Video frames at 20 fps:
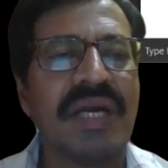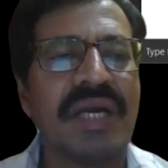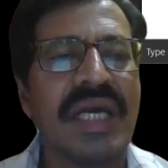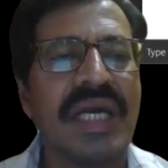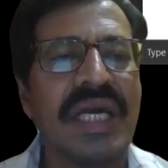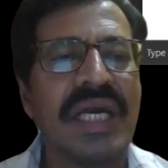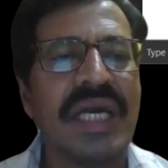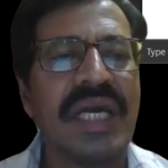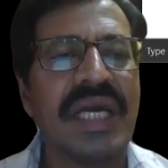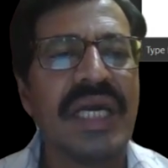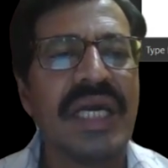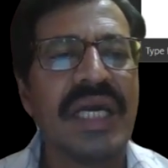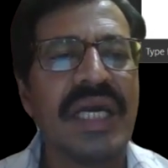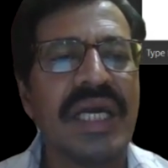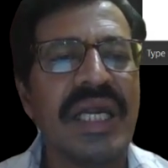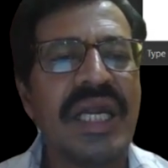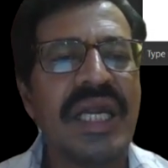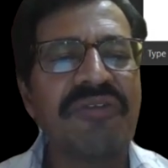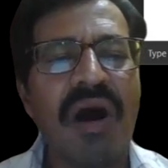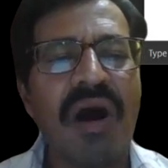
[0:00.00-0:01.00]
It
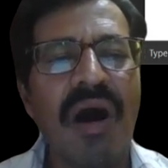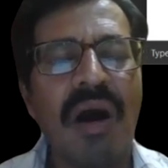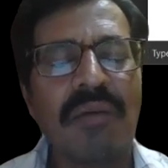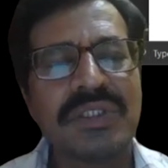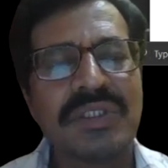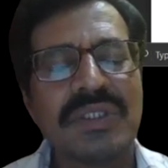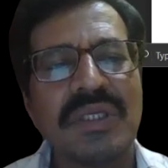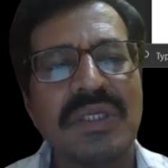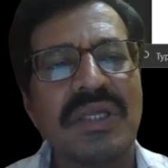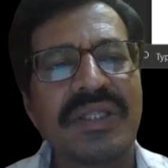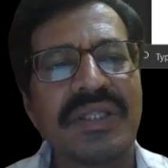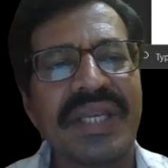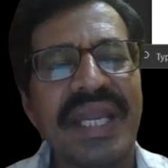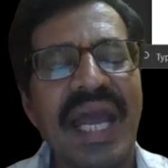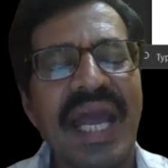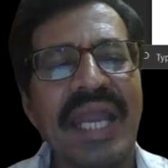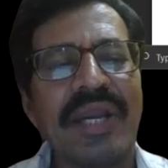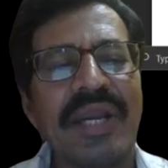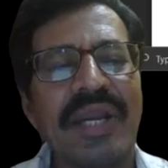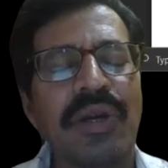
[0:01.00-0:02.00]
forms three
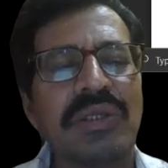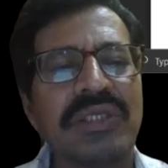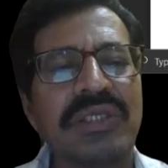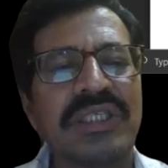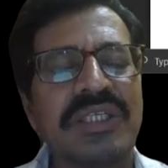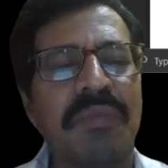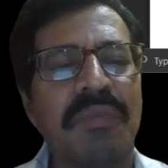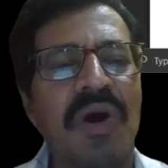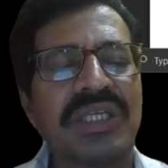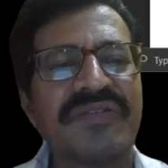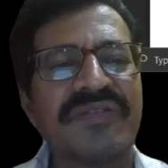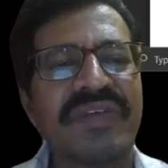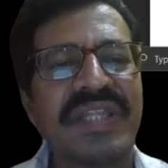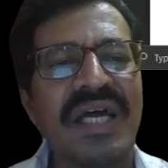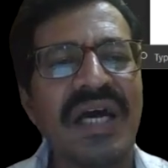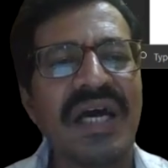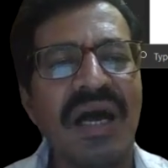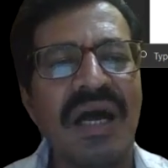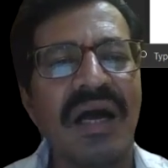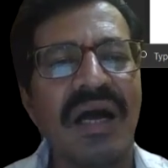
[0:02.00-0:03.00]
hydrogen bonds with the
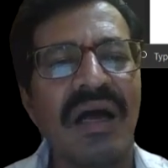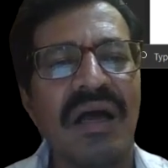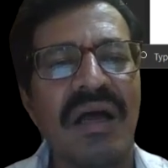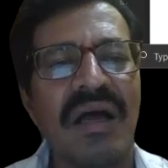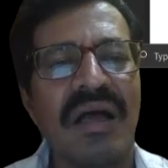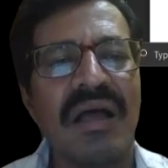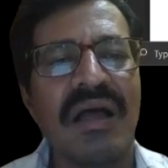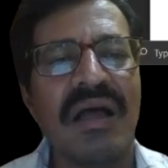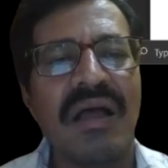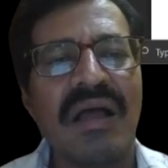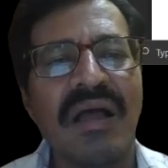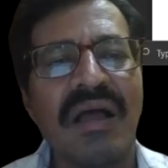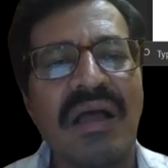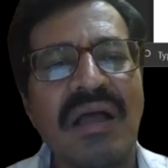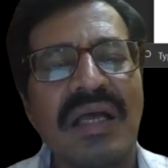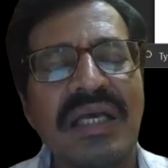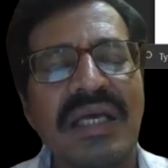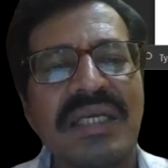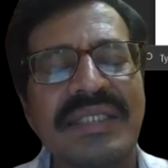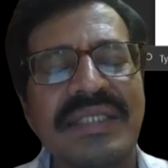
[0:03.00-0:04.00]

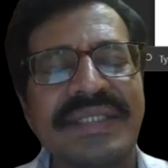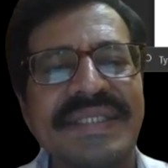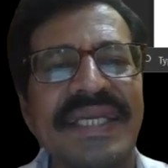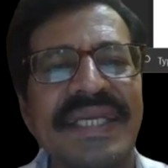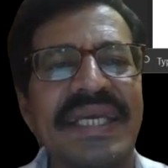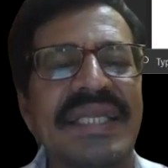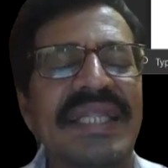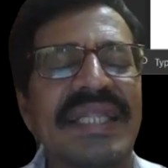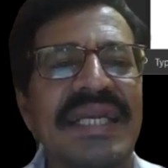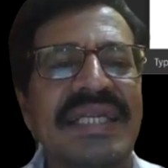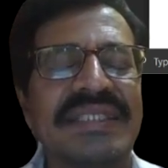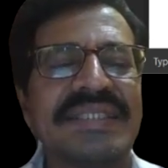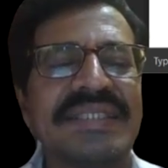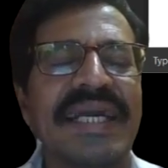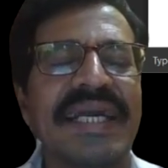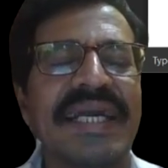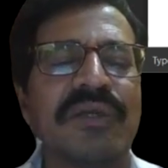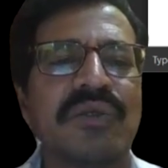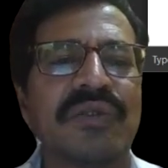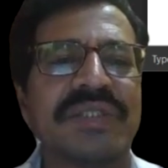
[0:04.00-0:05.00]
C. That is
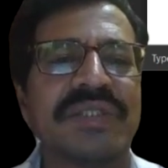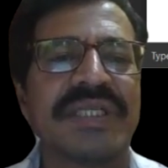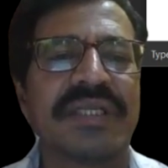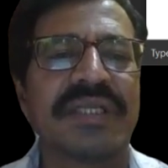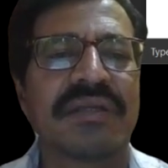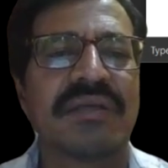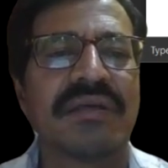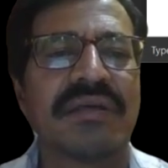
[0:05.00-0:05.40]
cytosine.